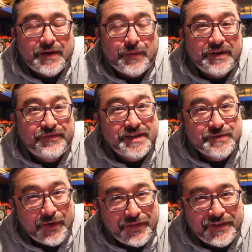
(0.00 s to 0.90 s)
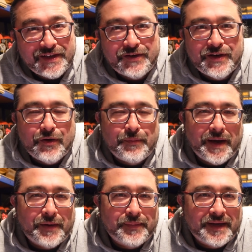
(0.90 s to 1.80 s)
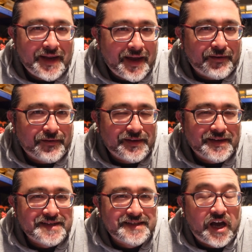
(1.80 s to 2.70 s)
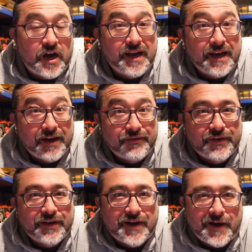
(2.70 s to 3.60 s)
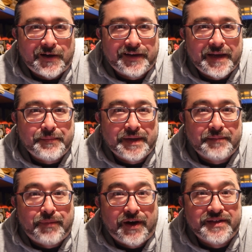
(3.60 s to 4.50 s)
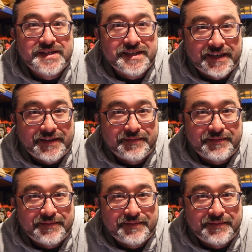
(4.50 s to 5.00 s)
Well, if there's one thing you know about me now, is that I love car camping by the sea.